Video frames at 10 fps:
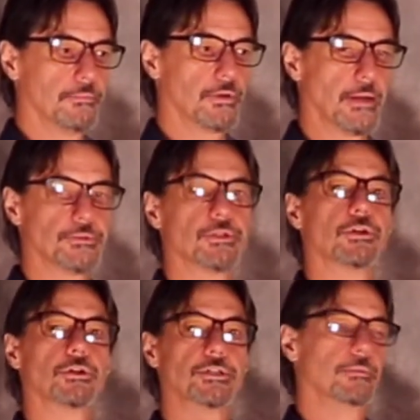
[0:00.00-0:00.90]
perhaps
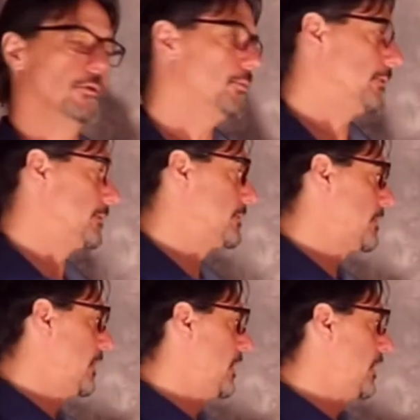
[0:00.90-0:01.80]
urgent
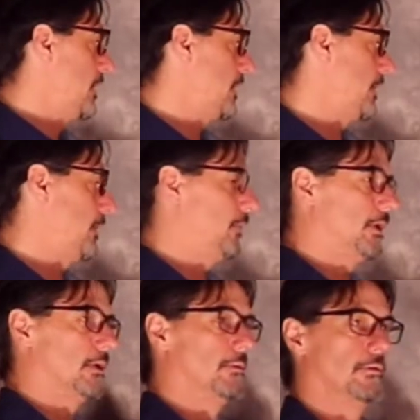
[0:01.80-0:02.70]
moments, then we
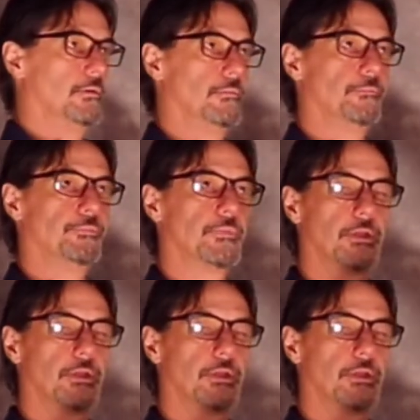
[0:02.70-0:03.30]
can